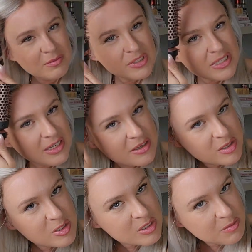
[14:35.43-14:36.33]
Just gonna
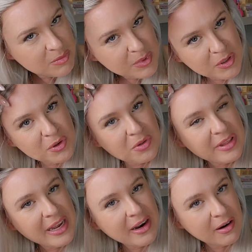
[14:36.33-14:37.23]
smooth
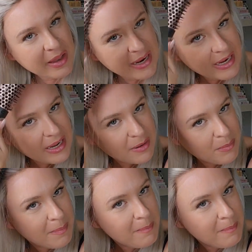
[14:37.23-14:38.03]
the hairline kind of